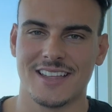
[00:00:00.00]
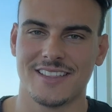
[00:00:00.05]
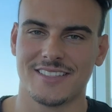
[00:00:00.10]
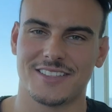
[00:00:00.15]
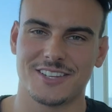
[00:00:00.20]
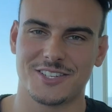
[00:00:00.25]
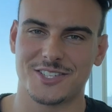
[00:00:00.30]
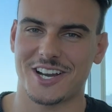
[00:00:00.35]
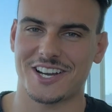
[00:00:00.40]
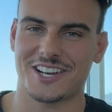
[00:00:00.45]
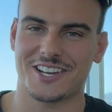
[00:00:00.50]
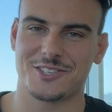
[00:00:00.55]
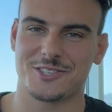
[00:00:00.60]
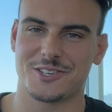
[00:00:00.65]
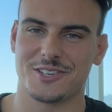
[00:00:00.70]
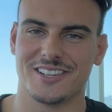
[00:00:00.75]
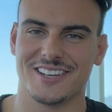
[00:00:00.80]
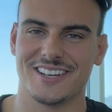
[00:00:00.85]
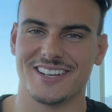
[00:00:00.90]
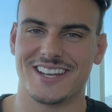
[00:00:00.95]
the check
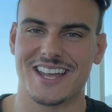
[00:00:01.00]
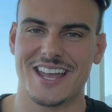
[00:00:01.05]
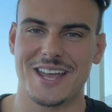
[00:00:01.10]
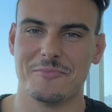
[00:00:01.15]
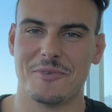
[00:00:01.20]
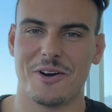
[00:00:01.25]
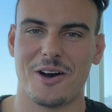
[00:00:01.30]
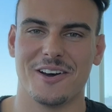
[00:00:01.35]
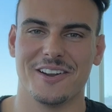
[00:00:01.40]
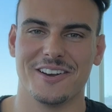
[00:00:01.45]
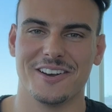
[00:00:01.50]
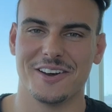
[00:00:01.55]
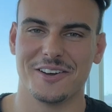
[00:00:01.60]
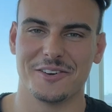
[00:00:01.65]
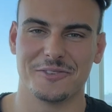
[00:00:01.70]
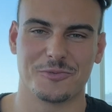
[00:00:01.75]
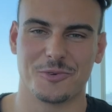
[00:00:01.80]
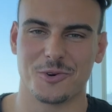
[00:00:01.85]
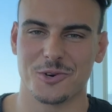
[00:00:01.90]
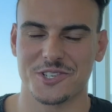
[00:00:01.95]
engine light came on,
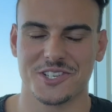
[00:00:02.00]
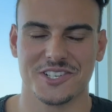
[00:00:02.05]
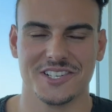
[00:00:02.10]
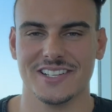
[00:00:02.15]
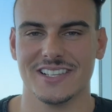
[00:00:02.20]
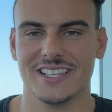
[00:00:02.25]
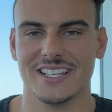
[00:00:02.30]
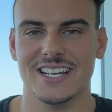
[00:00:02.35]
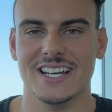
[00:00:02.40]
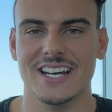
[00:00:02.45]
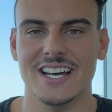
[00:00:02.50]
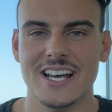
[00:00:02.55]
unfortunately.